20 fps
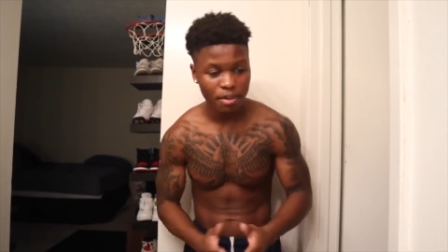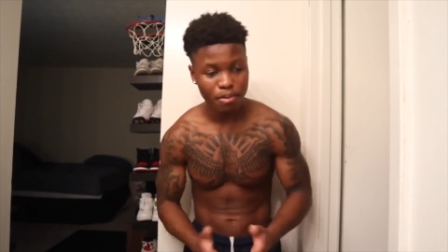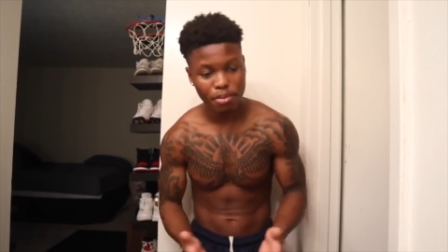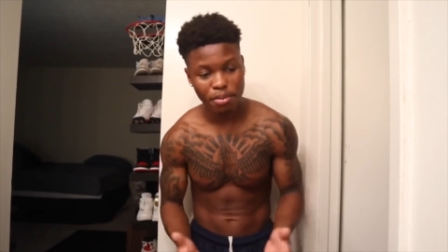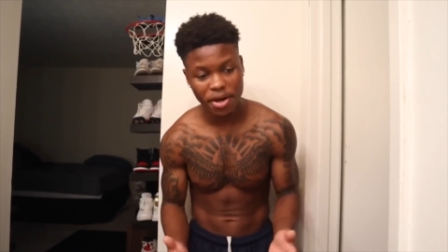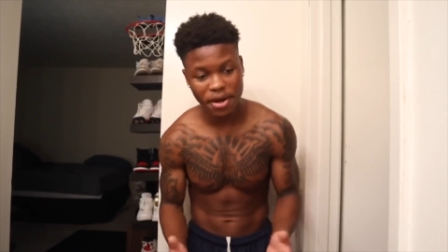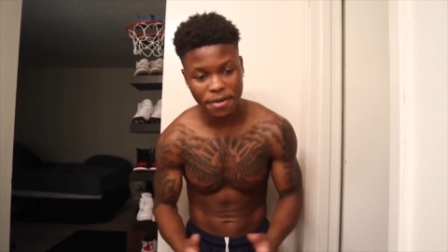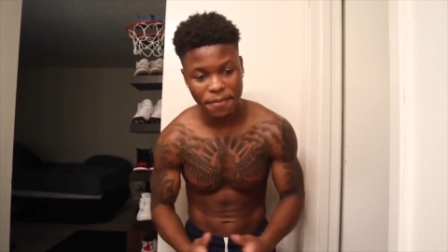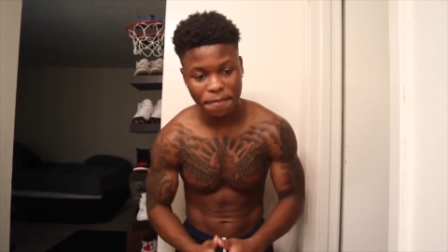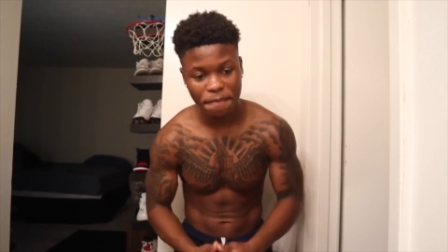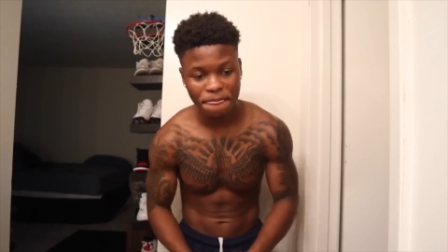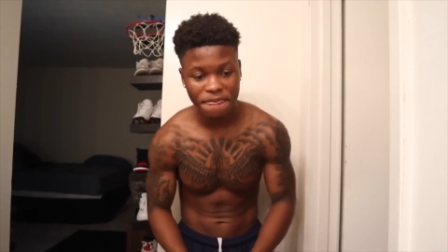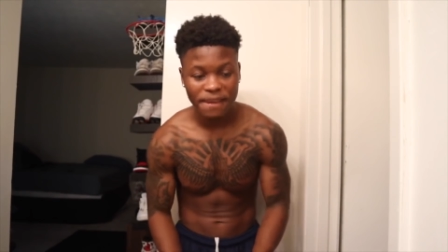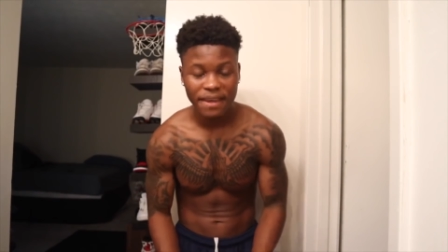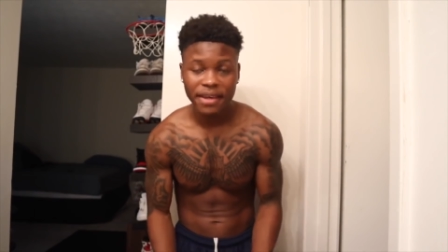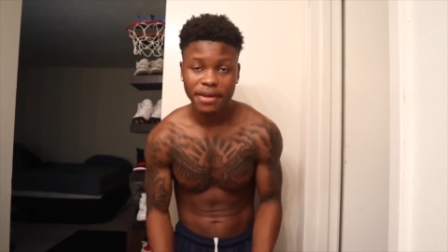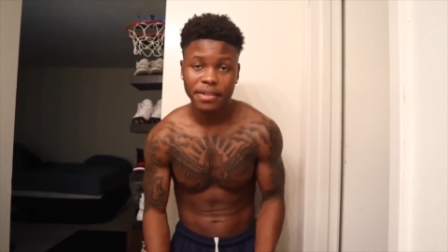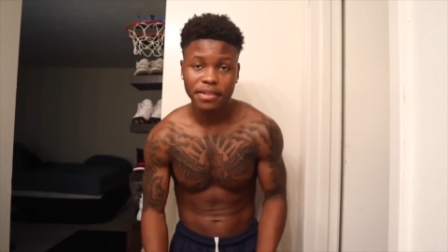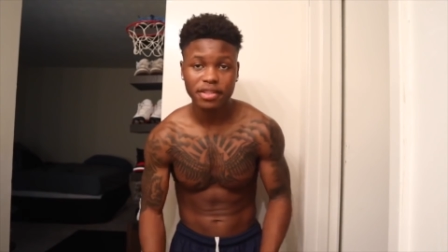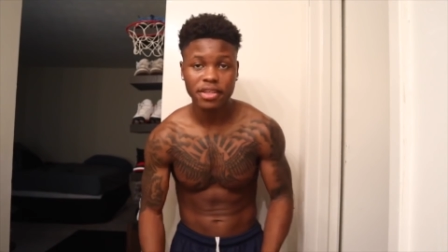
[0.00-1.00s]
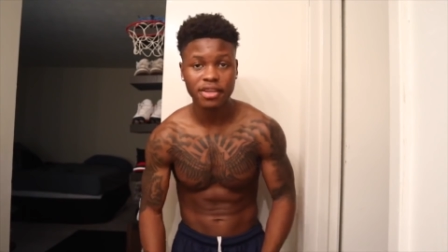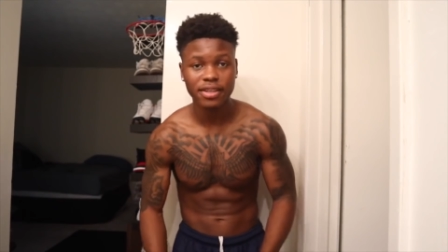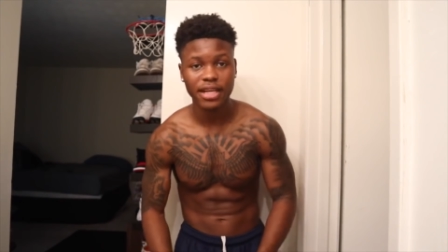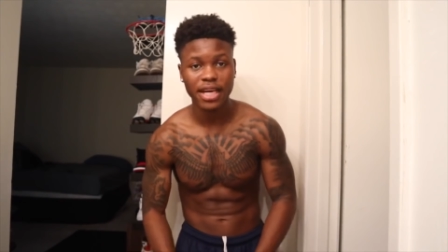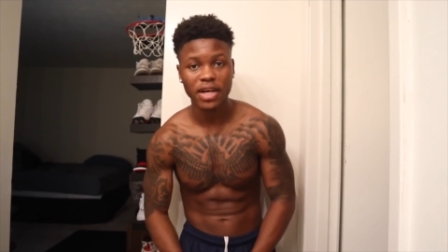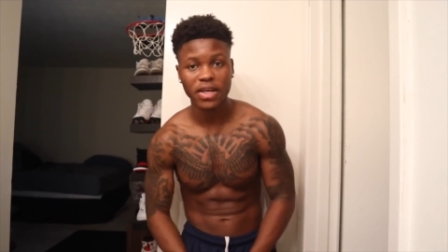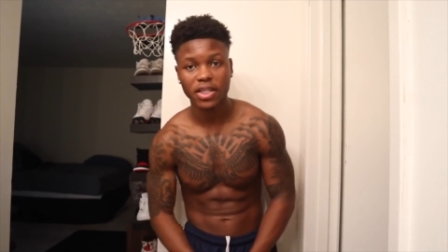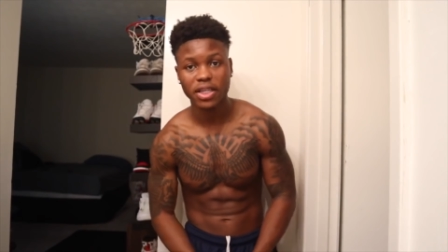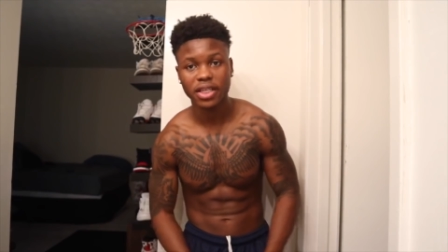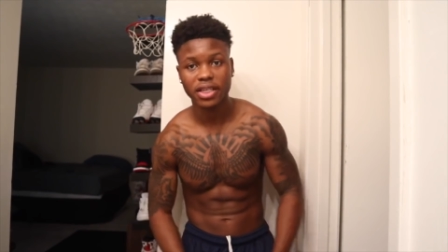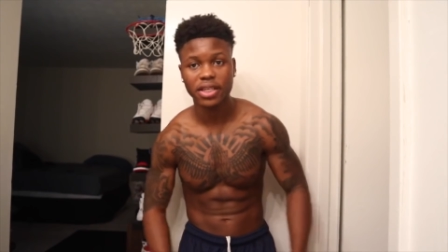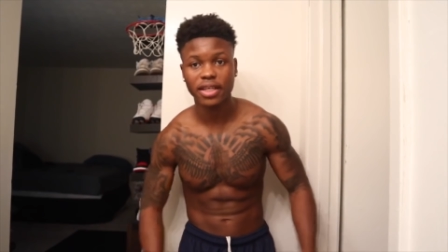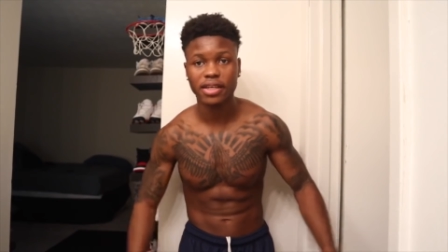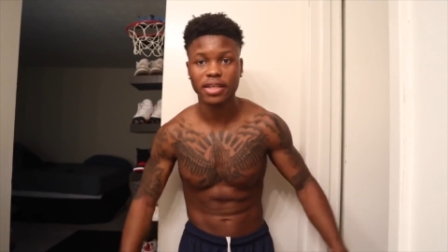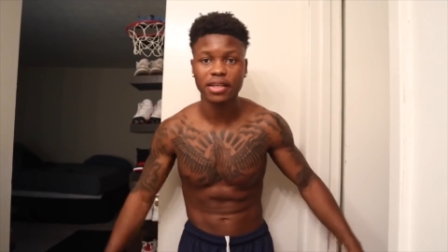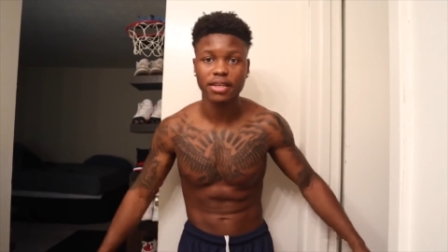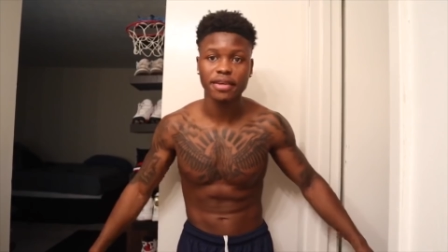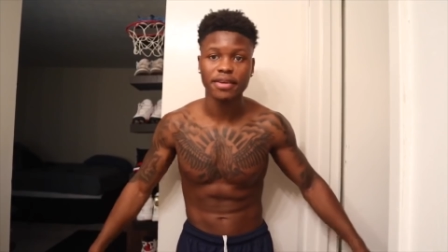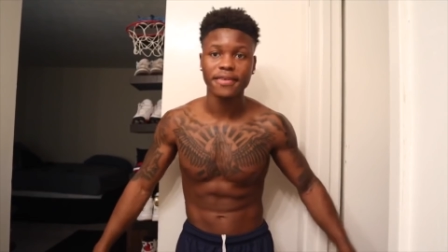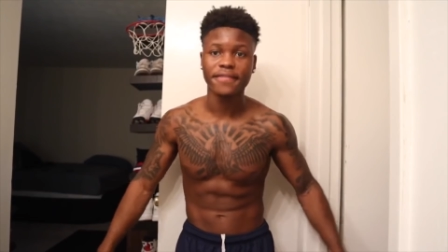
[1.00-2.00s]
But turned out good,
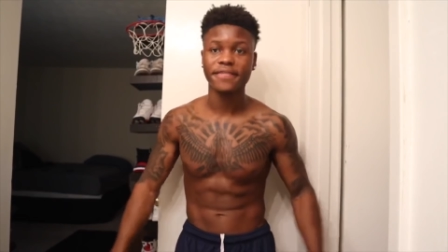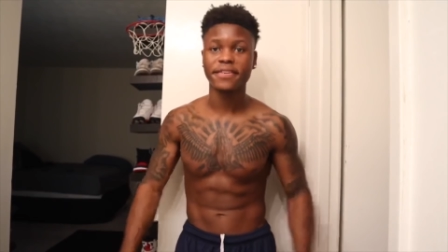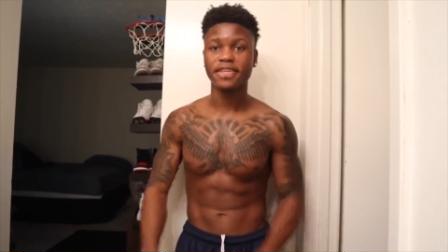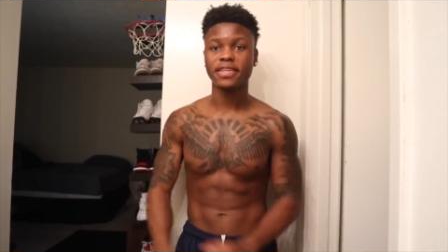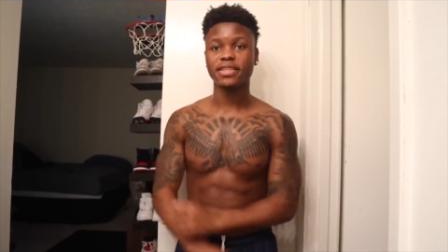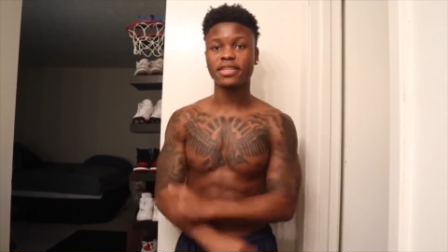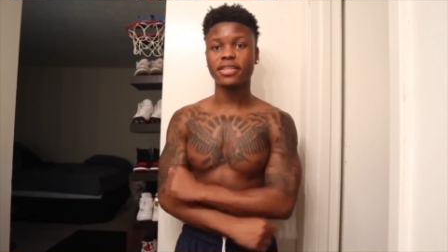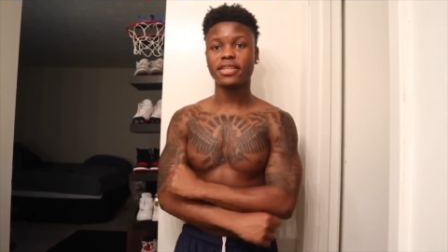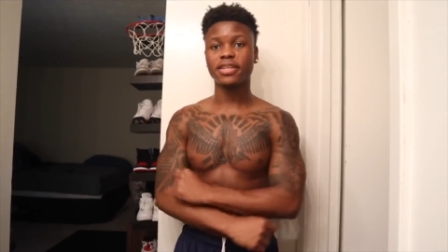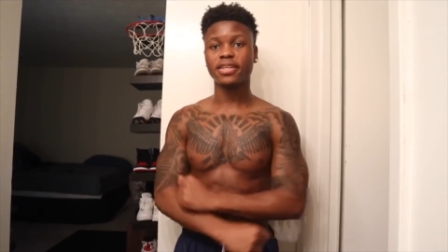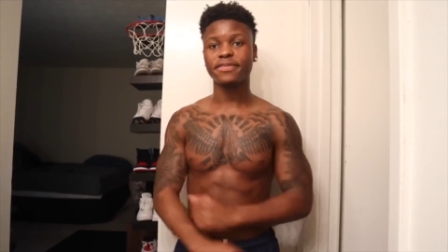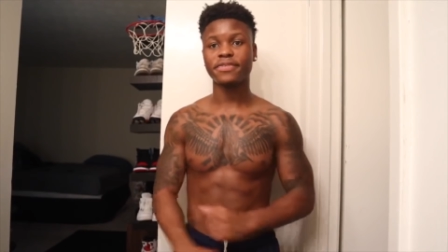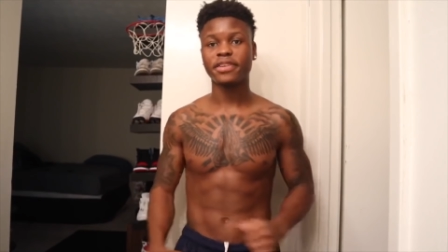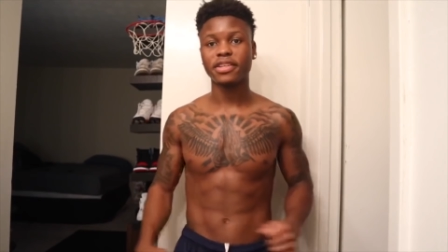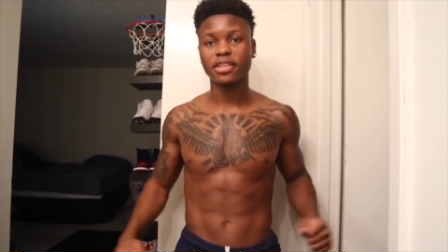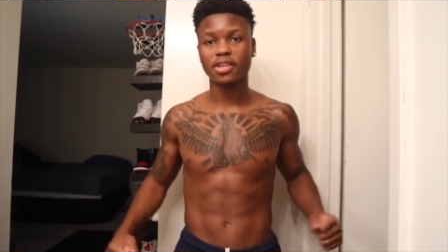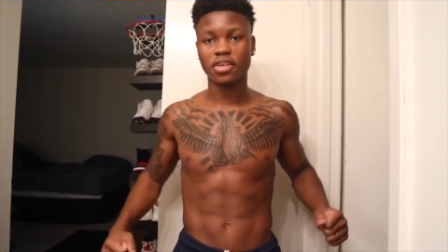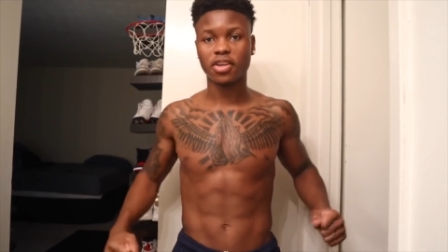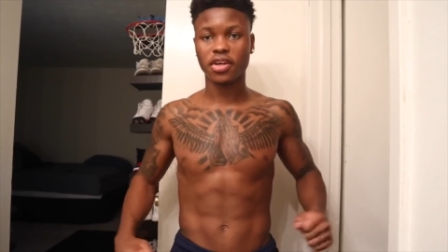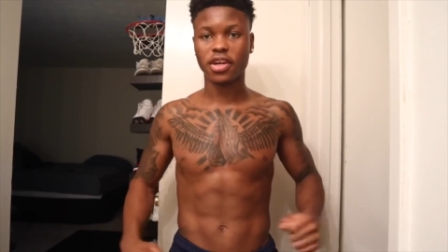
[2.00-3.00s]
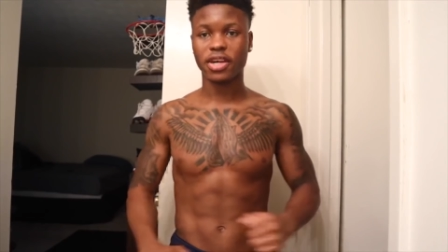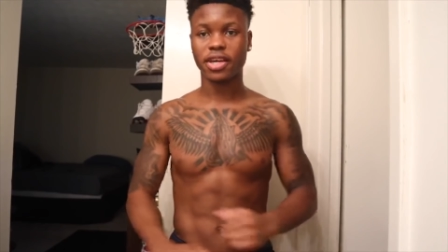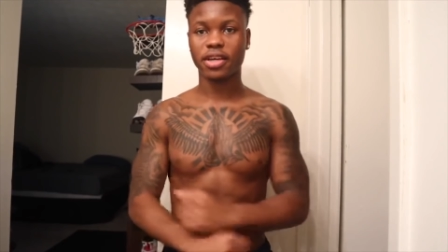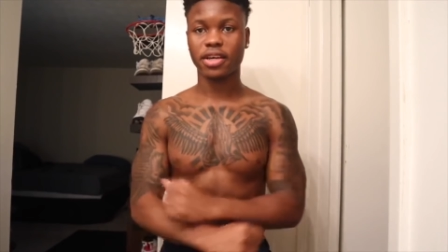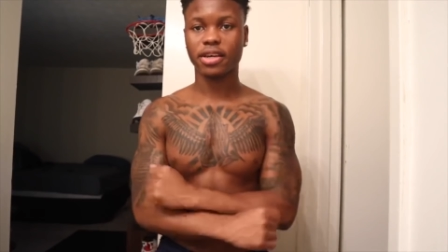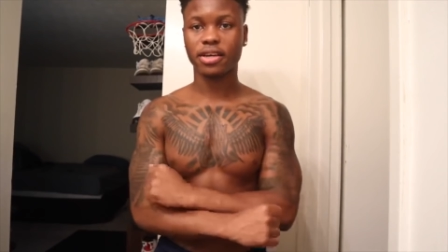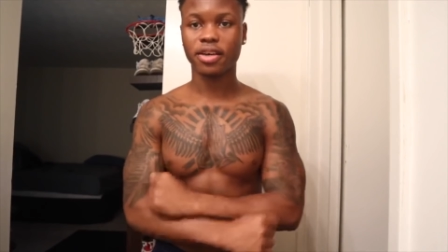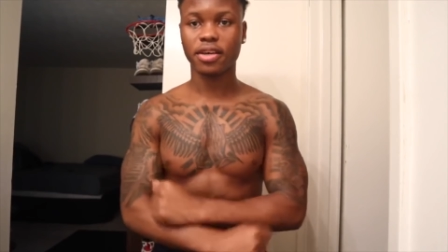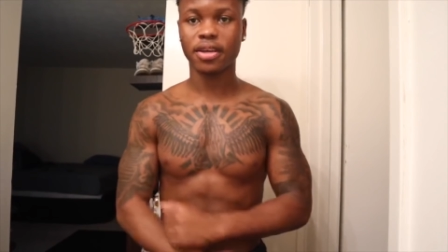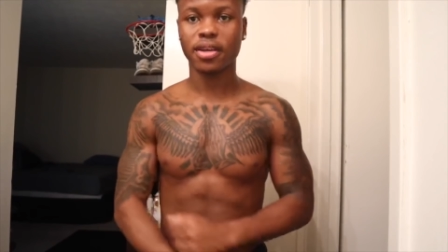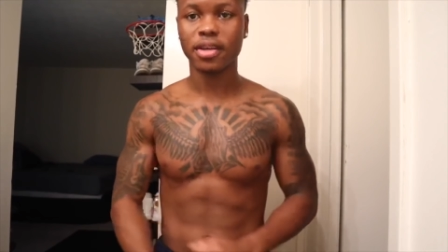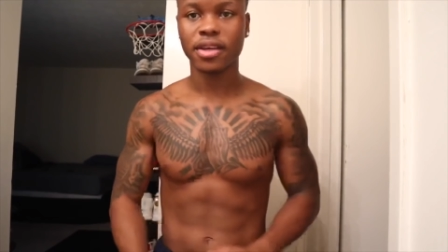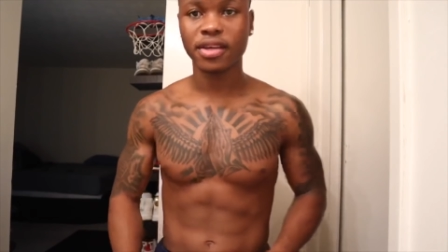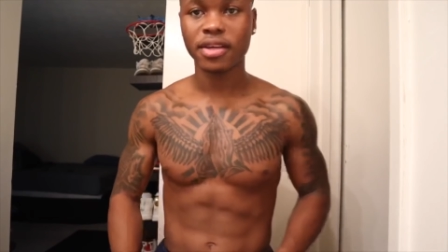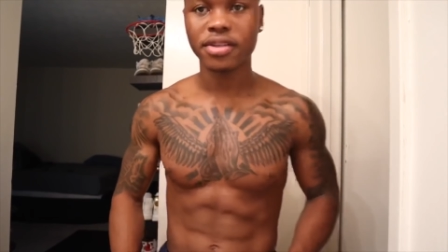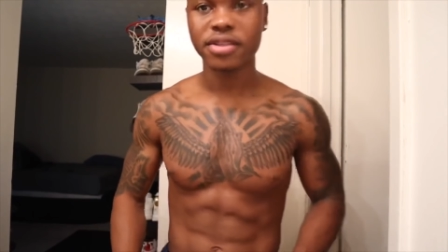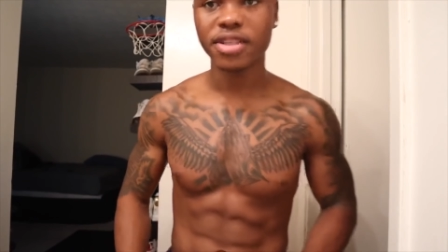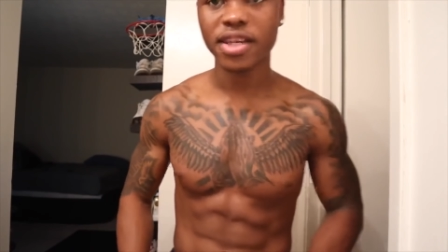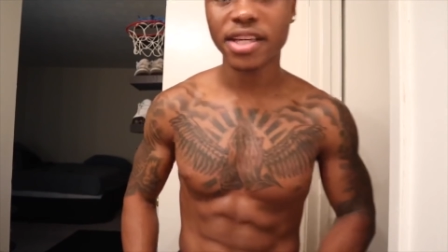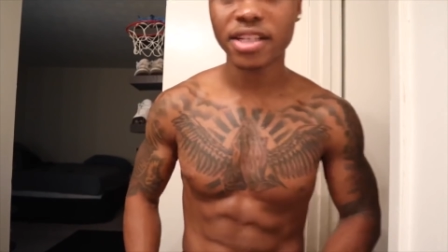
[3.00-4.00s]
feeling good, feeling great.
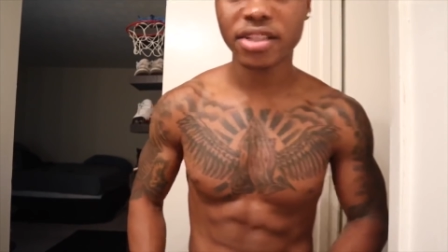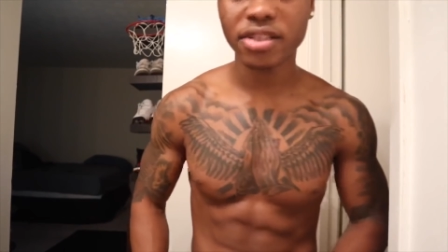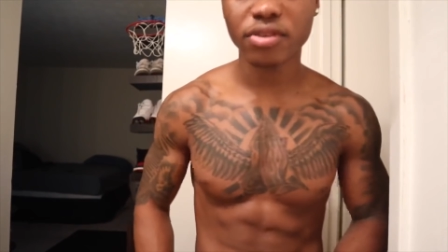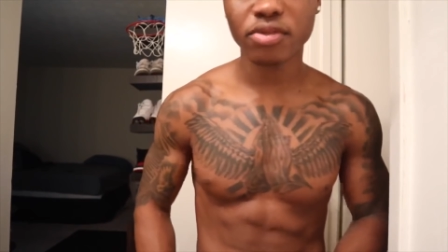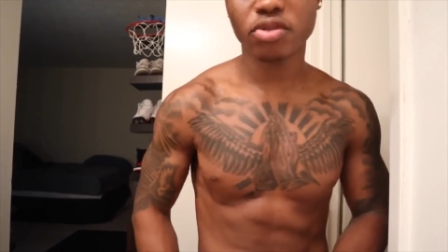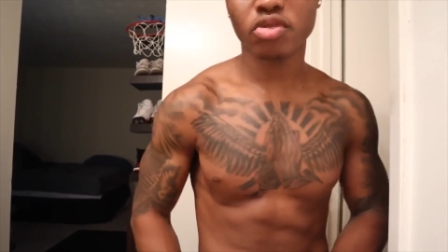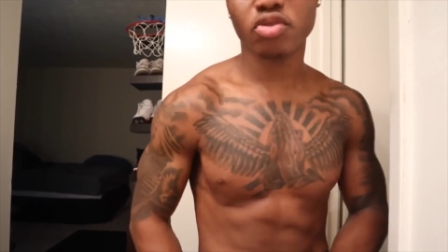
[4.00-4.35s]
Chest on